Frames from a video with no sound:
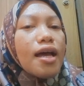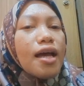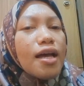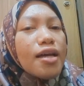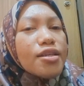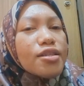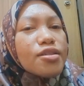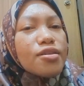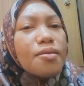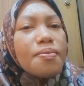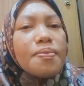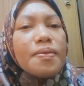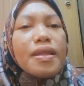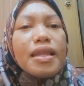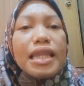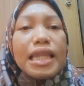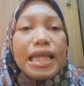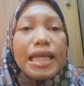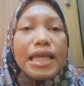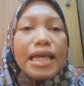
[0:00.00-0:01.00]
As
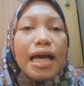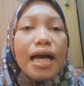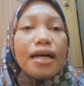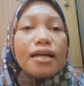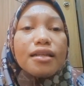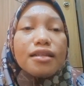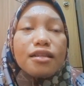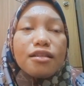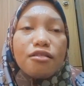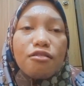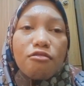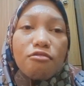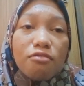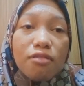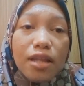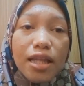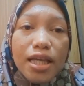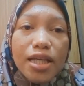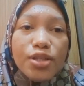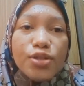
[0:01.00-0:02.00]
openly
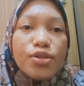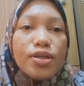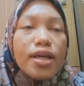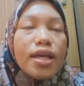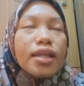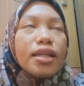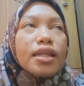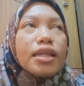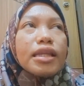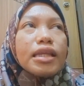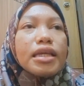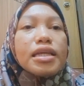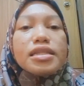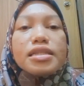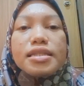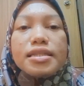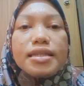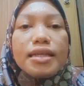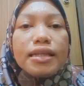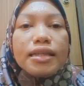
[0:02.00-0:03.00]
acknowledged and
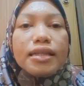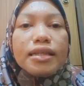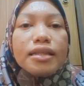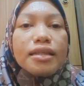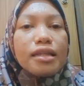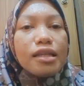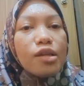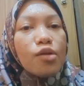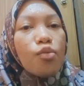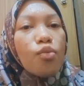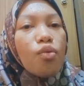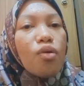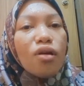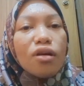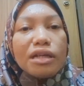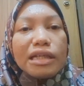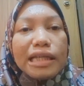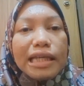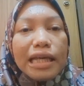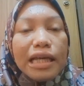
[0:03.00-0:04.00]
extended
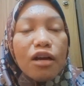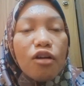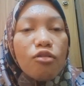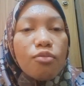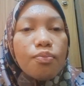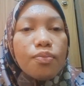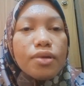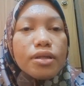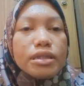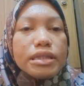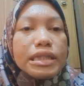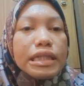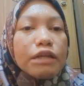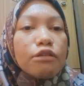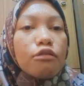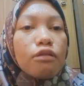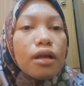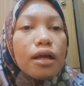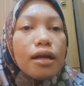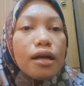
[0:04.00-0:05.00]
reworking of
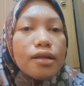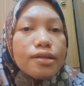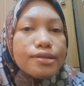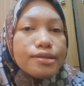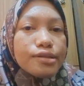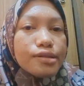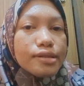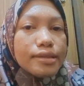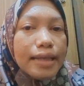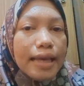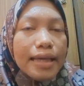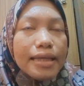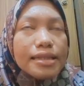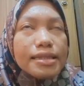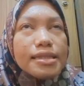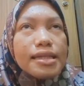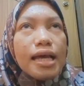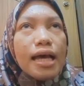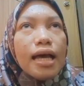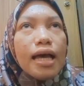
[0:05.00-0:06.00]
particular
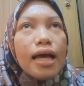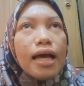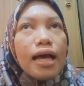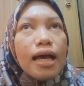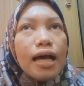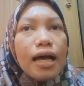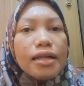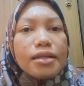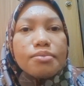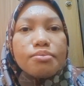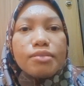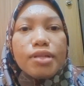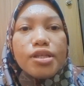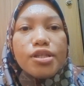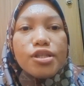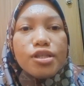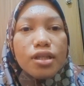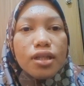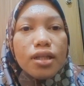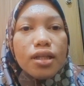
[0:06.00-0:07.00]
texts,
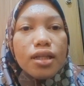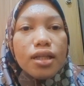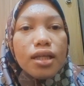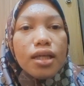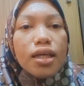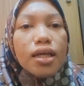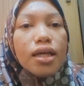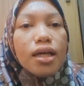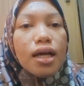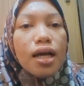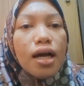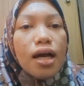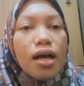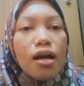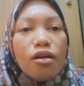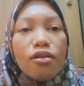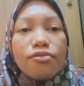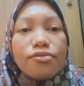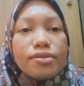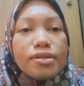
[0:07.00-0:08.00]
adaptation
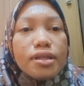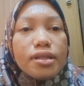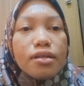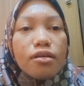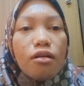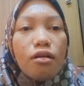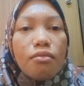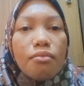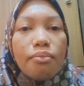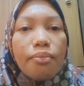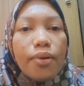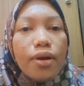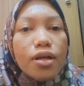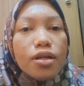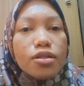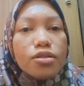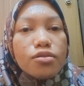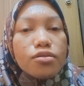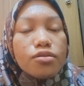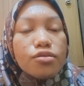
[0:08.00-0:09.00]
are often
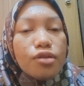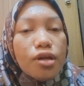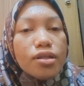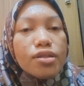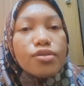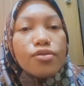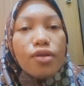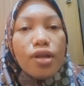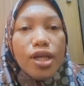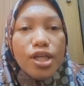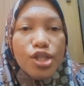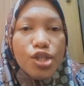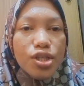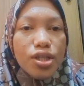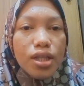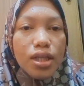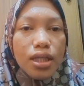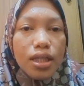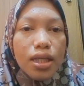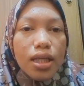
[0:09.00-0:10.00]
compared to translation.